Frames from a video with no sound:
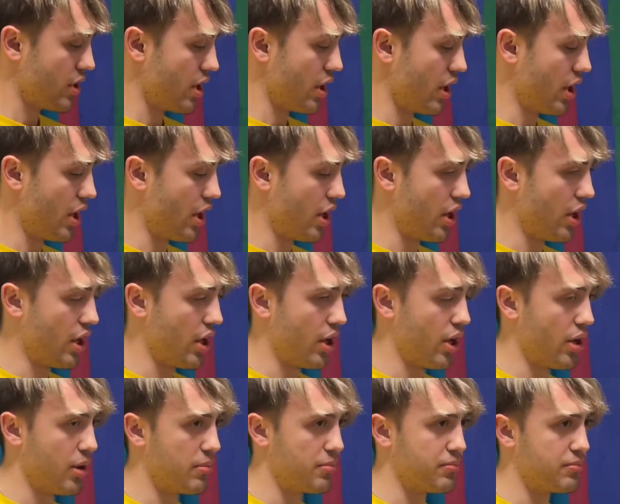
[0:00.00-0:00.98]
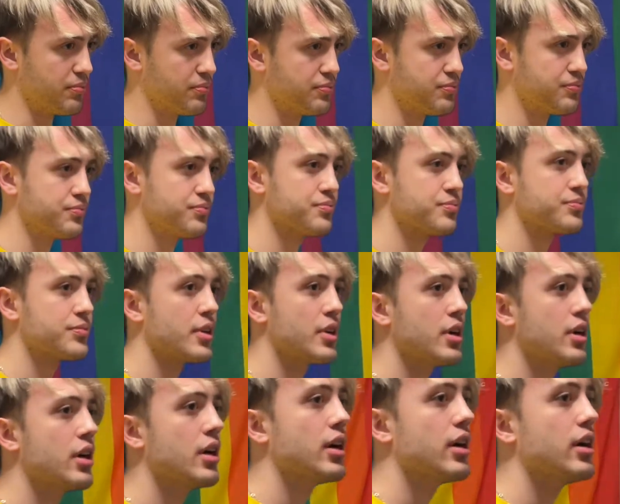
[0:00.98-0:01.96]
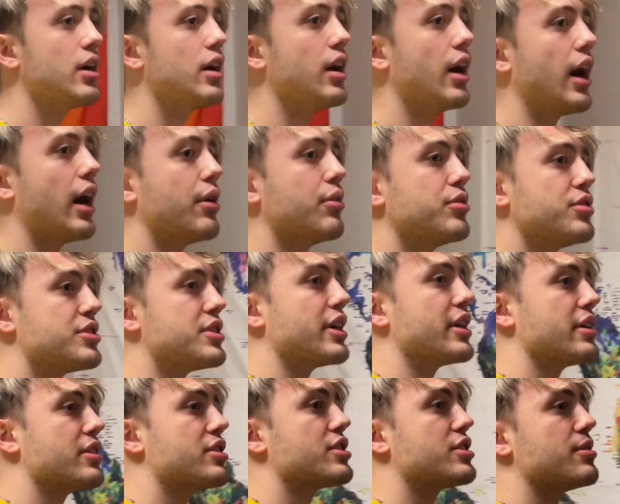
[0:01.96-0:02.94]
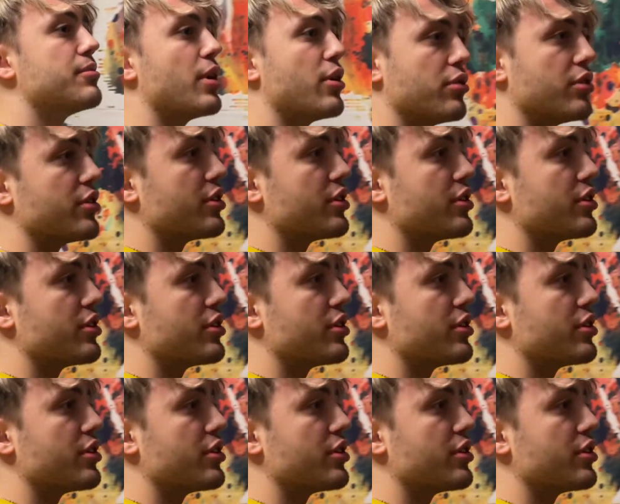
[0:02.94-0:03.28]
I would say Simone and